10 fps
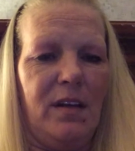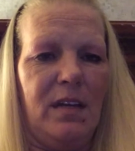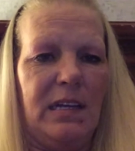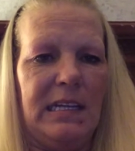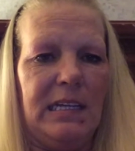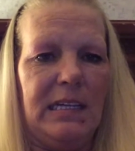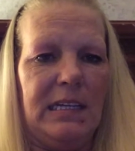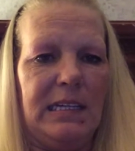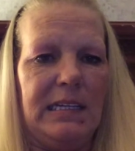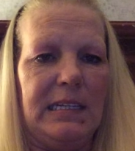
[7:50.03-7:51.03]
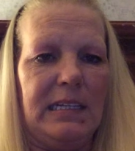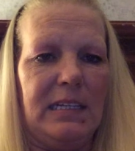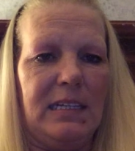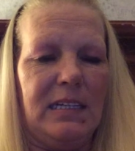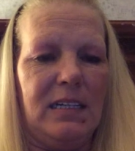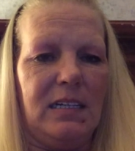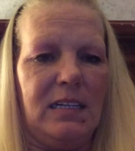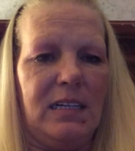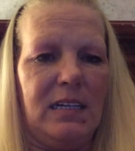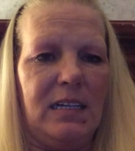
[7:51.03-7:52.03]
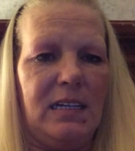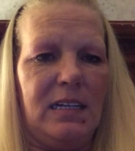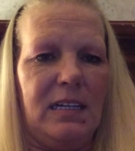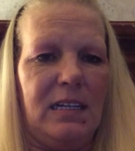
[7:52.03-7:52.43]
Nothing is said.